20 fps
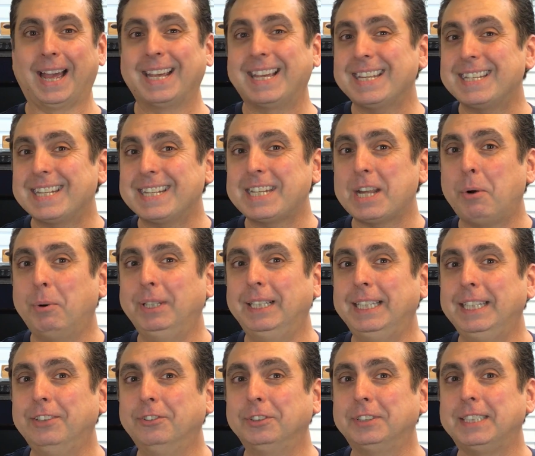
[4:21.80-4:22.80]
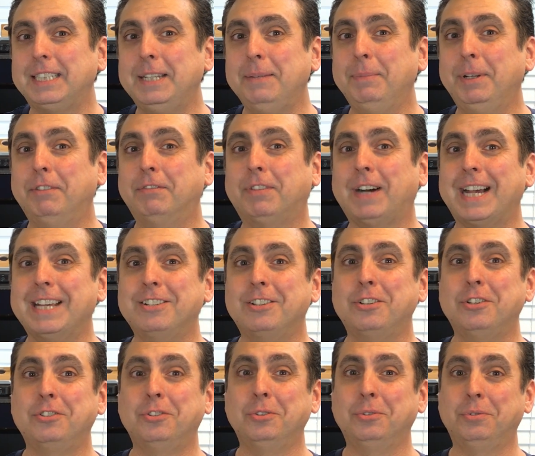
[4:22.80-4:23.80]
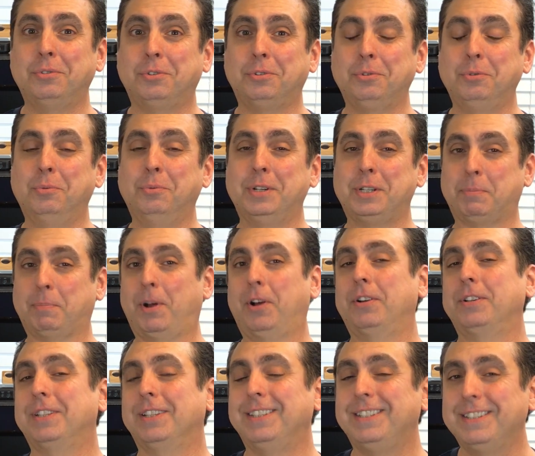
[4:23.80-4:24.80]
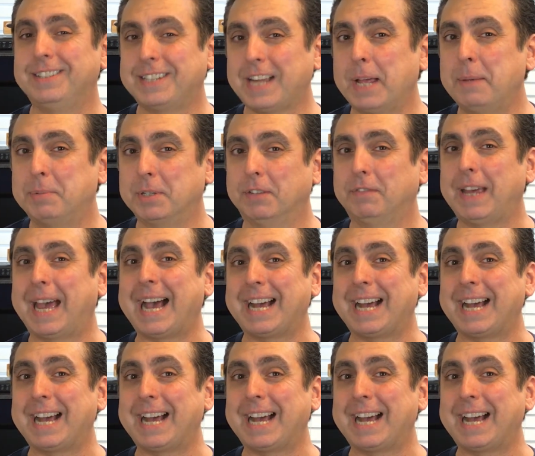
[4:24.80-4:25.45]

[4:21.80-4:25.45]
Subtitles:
I guess that's how a legal team advises you to respond to these types of